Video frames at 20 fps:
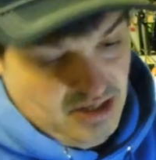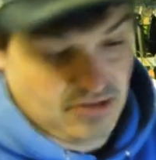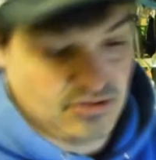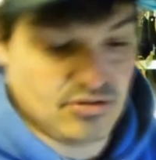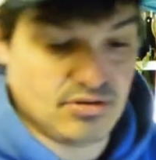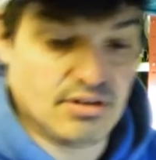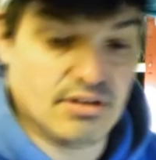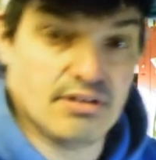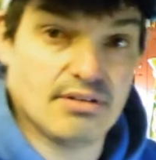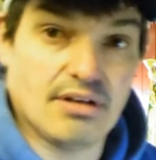it
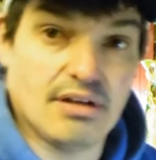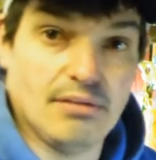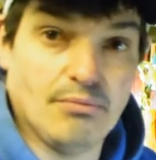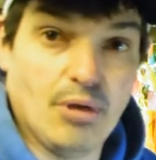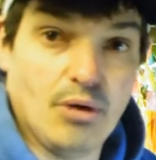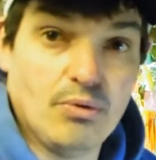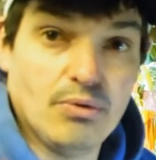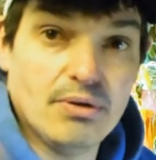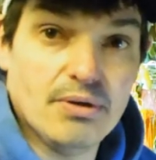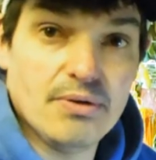just says
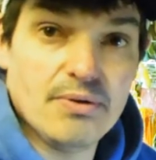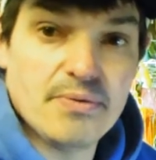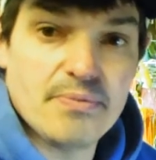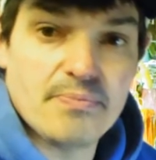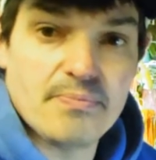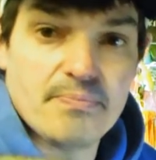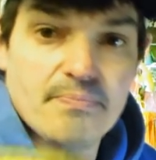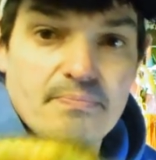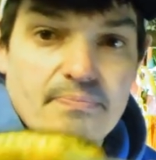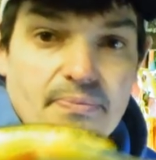salmon.
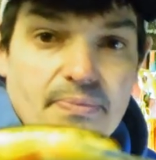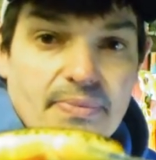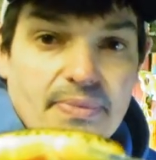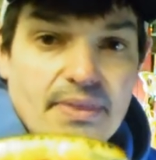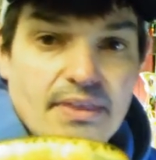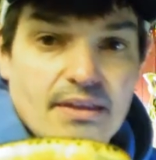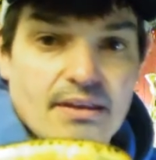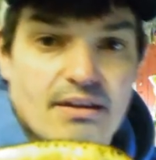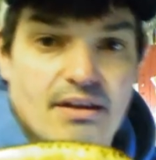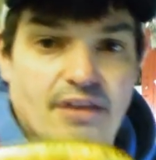
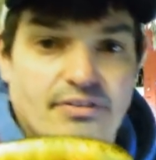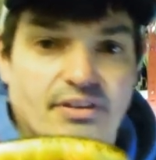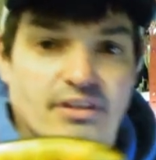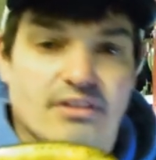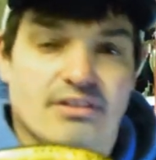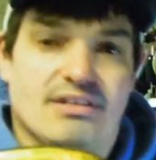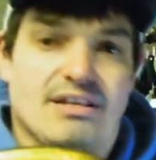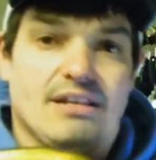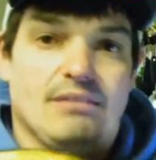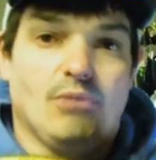I think the
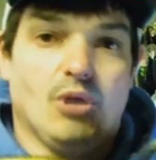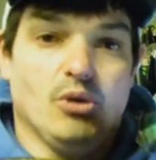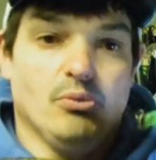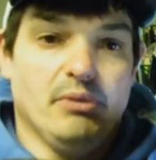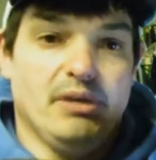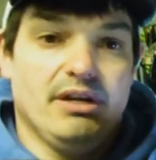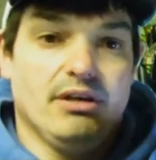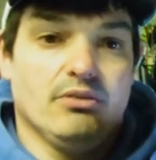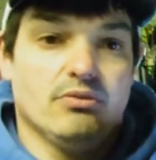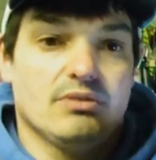salmon
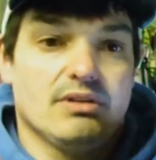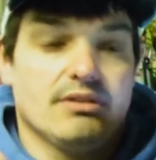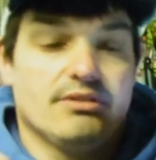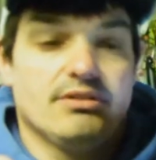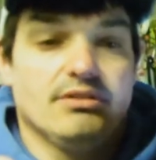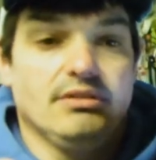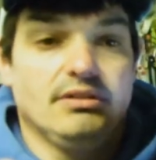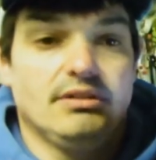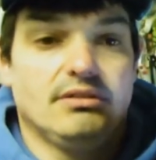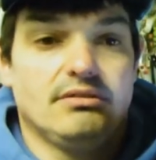minnows
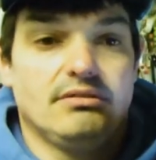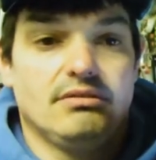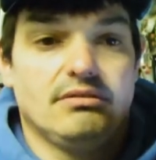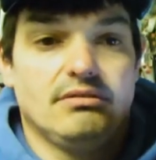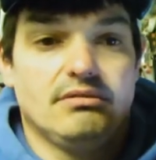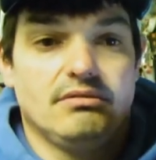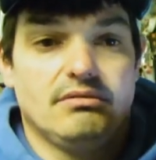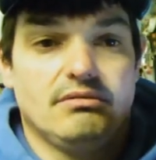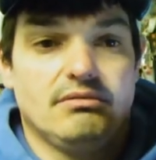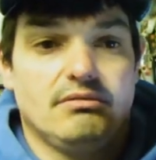actually.
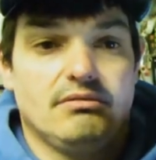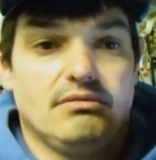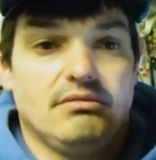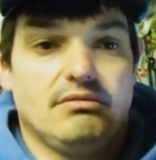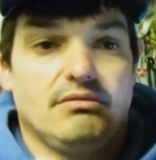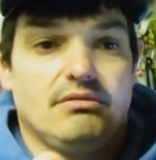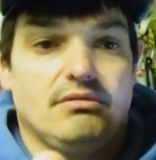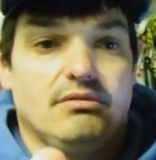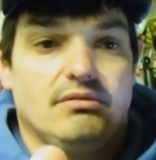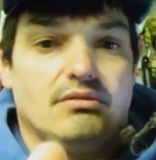
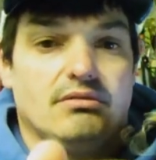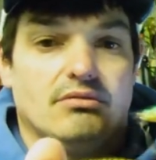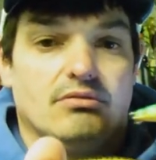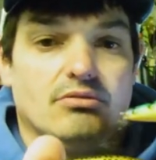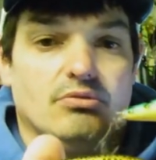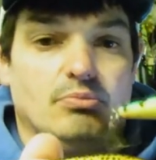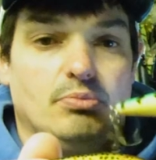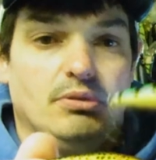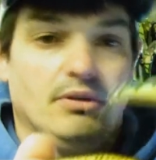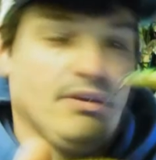A couple